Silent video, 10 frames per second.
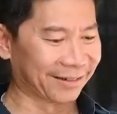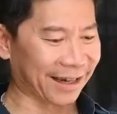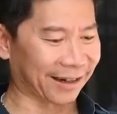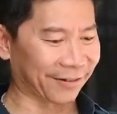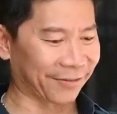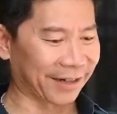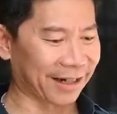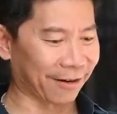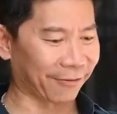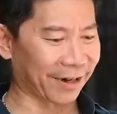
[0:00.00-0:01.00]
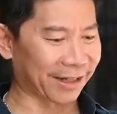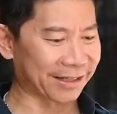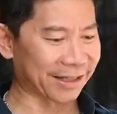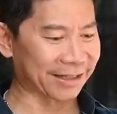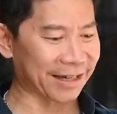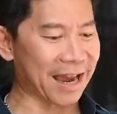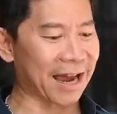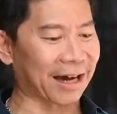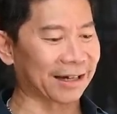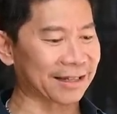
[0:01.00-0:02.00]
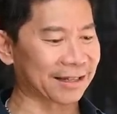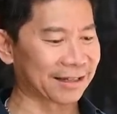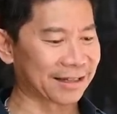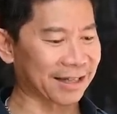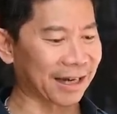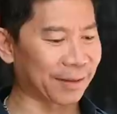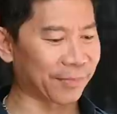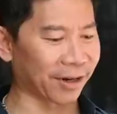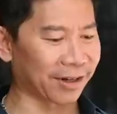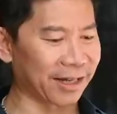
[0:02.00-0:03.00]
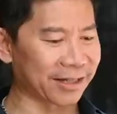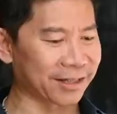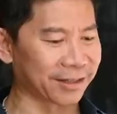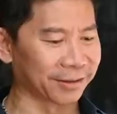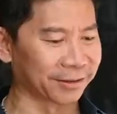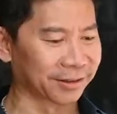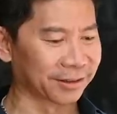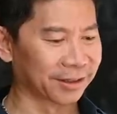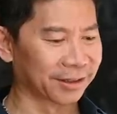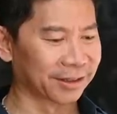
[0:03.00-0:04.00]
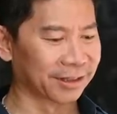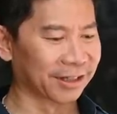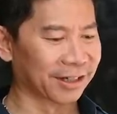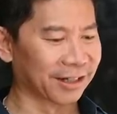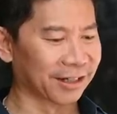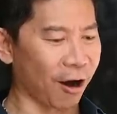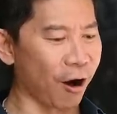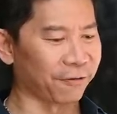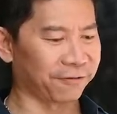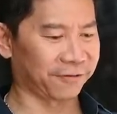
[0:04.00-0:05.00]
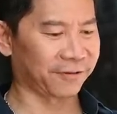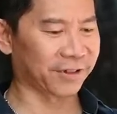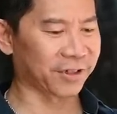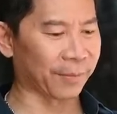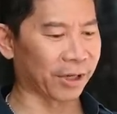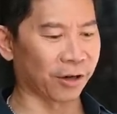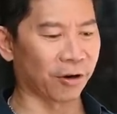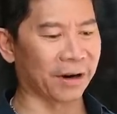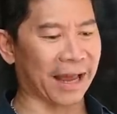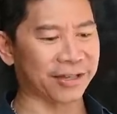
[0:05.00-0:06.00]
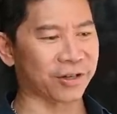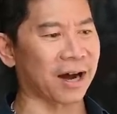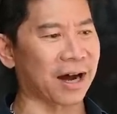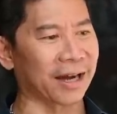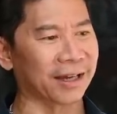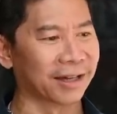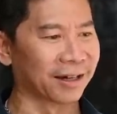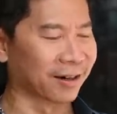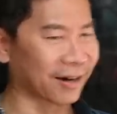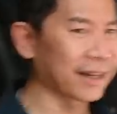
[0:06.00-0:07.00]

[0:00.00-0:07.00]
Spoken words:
Wait, I gotta figure out where this is. Yeah, Sandeep got his to off. So I'm gonna go on extra high. All